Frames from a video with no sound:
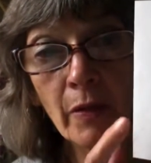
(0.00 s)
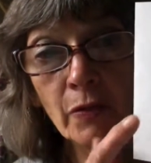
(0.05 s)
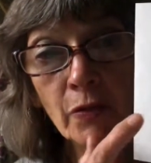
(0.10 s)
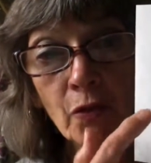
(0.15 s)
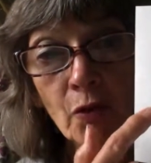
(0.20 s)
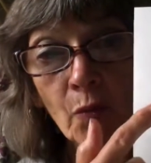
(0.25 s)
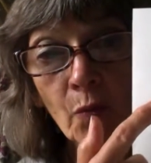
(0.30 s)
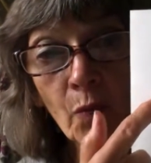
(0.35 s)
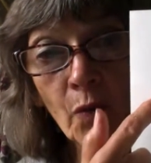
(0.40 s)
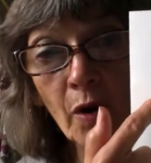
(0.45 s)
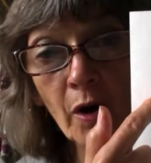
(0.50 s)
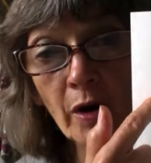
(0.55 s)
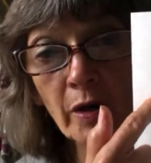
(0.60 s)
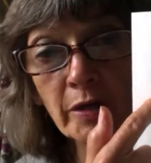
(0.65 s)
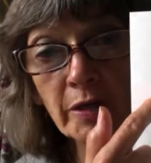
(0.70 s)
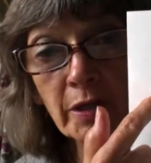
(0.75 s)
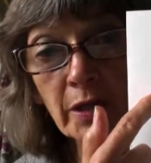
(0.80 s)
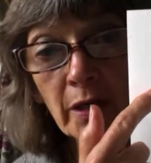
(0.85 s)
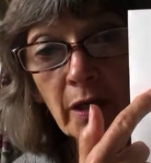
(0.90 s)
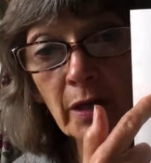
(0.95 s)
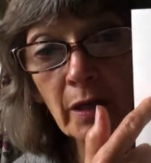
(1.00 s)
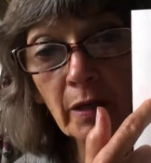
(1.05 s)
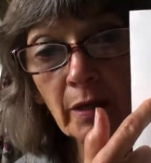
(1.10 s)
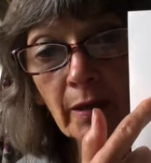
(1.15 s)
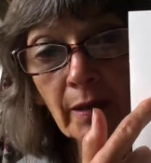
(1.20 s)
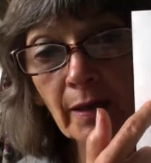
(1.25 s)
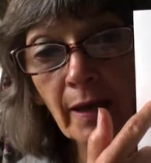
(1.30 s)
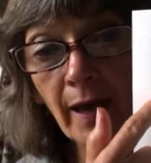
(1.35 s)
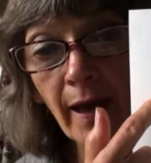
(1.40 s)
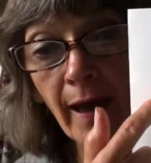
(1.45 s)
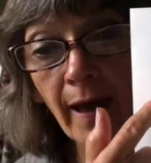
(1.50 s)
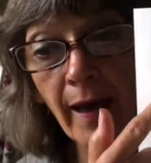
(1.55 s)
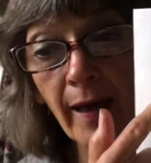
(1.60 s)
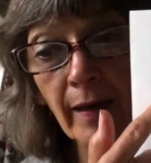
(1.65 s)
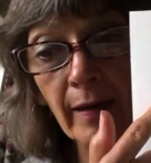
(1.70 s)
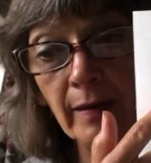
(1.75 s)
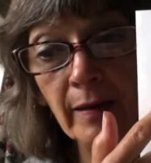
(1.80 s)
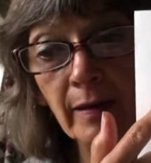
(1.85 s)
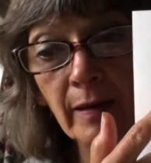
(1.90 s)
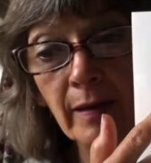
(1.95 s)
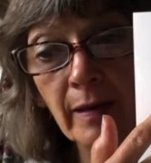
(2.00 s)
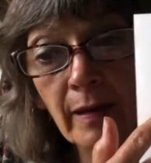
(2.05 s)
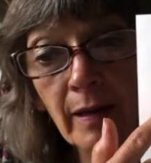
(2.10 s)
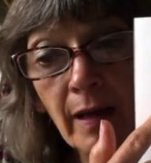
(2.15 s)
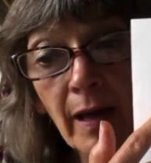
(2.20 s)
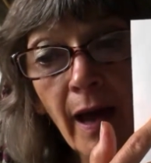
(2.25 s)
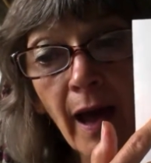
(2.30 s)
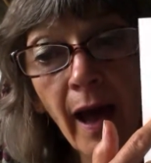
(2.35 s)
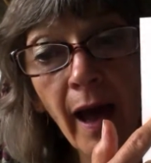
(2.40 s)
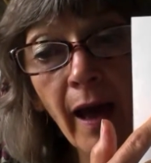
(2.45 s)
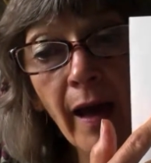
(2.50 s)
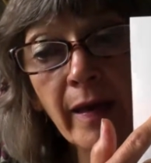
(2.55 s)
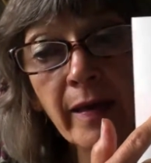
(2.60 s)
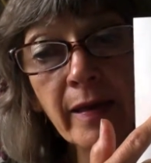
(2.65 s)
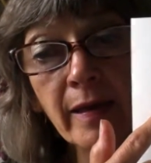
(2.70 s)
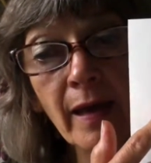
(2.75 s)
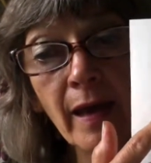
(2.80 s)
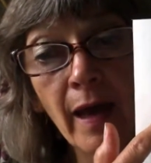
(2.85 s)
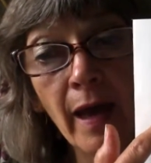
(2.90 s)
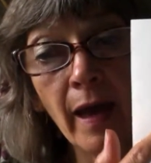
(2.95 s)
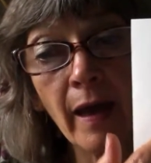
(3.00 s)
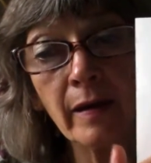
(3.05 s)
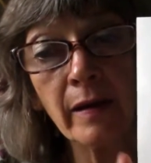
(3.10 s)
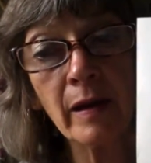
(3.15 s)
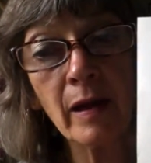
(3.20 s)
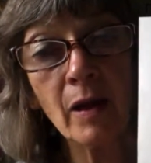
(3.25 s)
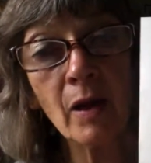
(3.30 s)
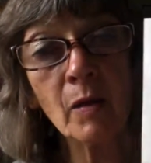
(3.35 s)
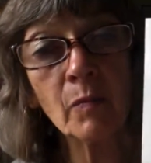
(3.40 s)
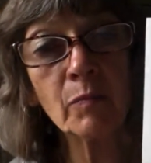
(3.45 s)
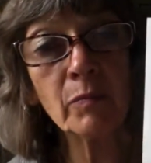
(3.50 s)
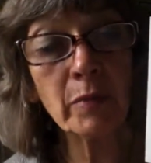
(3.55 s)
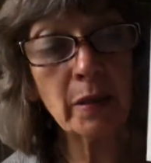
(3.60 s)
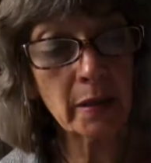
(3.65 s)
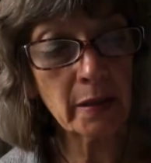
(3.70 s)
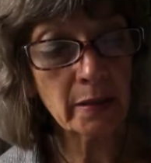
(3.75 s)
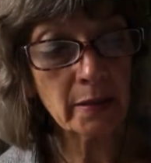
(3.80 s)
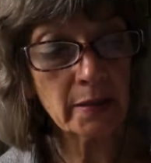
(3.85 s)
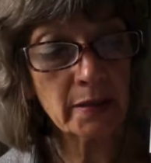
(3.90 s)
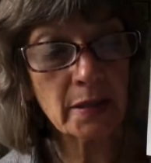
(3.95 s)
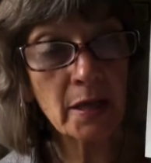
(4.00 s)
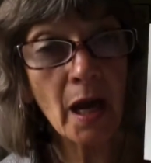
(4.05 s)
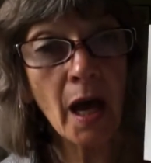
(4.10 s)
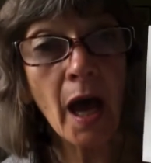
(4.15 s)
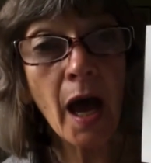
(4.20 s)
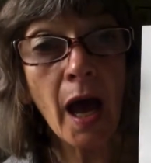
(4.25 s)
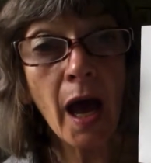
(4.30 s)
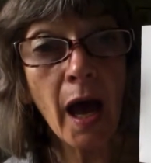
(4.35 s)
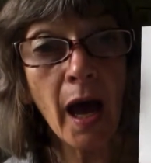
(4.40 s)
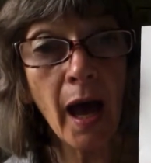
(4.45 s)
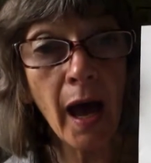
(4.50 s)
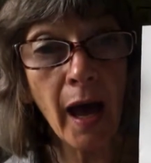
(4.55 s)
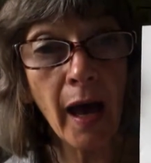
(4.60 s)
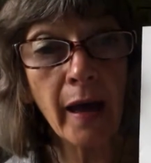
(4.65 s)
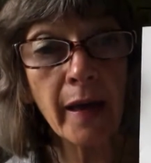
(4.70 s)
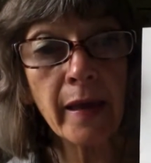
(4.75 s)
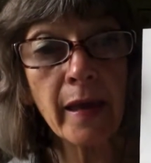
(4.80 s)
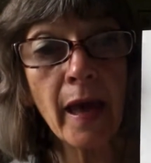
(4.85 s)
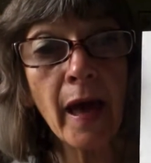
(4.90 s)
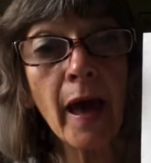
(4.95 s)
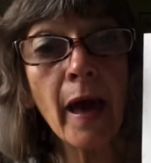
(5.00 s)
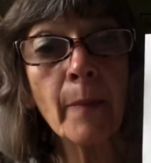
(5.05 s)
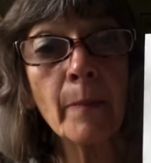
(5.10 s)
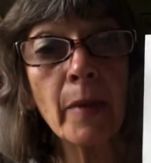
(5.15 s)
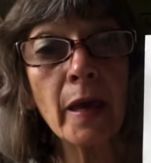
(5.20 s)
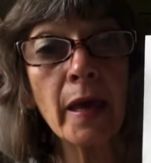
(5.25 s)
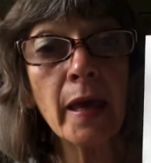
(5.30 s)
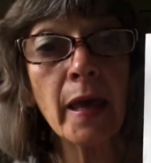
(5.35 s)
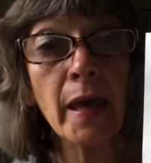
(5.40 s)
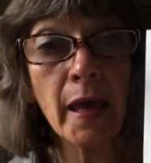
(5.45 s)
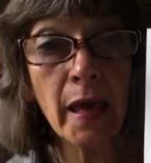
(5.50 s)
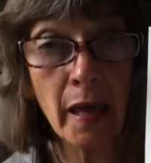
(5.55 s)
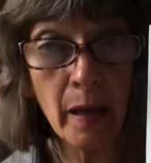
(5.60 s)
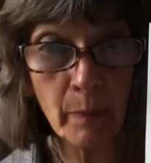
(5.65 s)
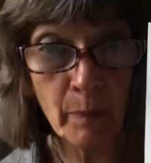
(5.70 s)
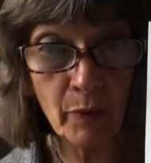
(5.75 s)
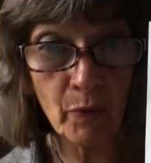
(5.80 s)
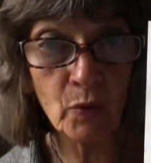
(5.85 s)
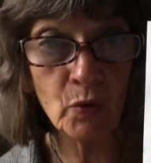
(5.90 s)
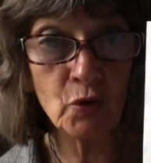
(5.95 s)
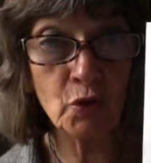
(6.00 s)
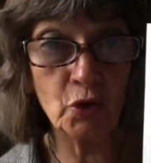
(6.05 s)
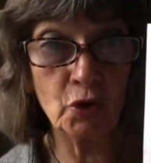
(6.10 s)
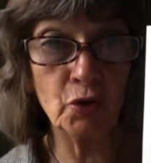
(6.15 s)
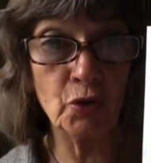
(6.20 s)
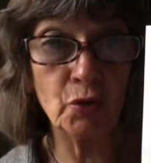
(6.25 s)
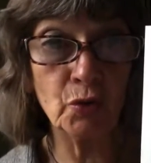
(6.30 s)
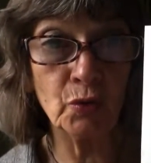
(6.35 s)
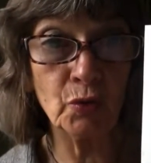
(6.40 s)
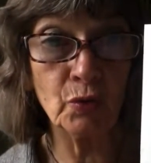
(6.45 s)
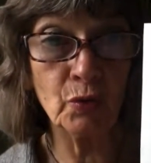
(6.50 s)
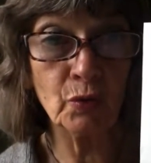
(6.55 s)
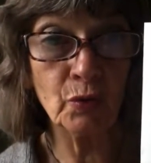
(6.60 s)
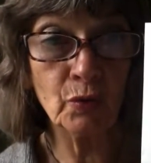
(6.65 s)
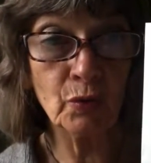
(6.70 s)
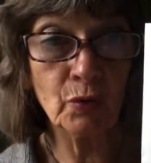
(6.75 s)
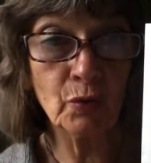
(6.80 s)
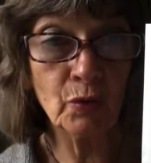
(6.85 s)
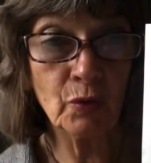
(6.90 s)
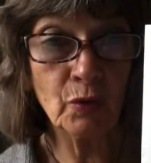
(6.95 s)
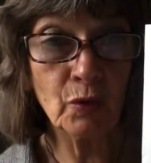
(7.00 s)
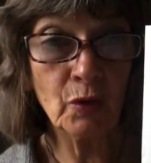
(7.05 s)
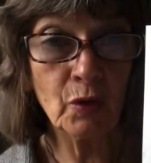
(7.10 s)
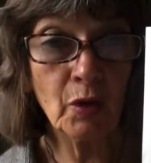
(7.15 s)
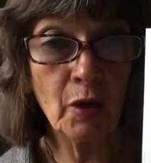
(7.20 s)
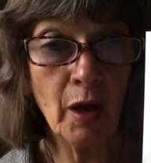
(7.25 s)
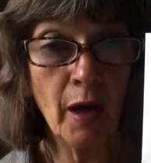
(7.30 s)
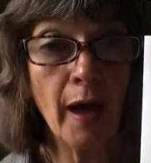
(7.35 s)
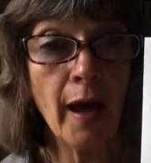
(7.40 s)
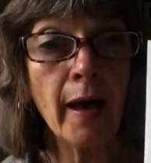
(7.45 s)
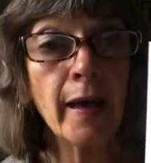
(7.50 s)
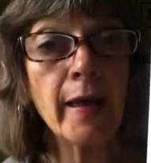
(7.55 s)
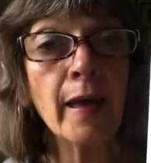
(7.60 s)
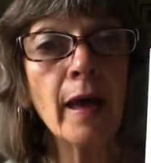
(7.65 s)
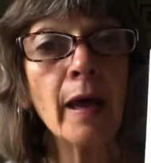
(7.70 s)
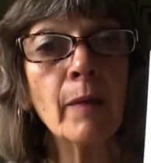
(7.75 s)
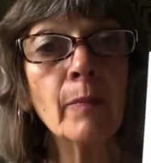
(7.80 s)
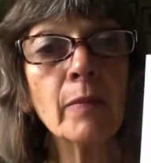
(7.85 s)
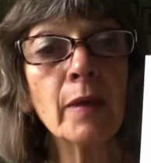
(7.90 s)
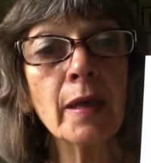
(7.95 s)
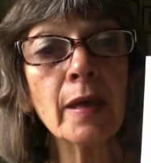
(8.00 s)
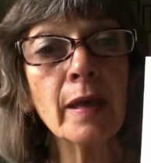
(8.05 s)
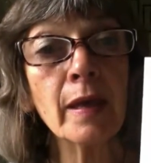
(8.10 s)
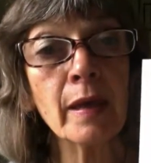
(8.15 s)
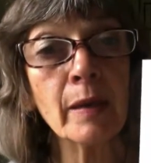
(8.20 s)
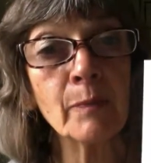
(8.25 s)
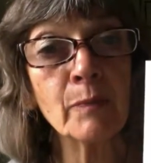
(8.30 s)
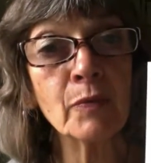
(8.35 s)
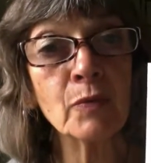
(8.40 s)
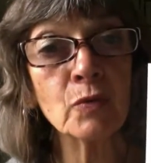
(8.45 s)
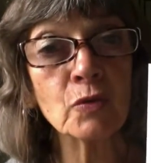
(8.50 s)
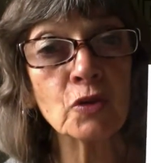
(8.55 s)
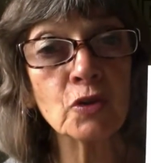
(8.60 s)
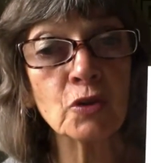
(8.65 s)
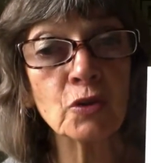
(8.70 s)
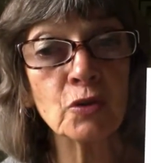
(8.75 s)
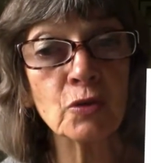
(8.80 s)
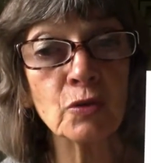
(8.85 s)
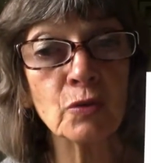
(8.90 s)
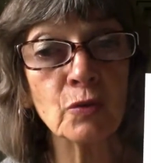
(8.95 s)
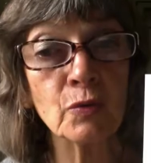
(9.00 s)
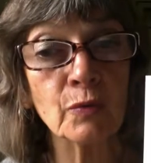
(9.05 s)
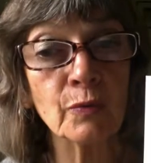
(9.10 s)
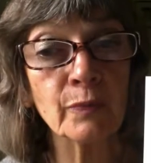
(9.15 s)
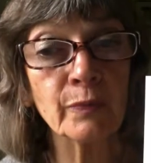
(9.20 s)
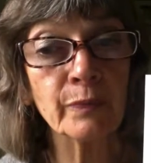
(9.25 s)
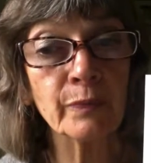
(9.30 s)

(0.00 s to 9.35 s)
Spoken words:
The word can, I can, means I am able to. I am able to.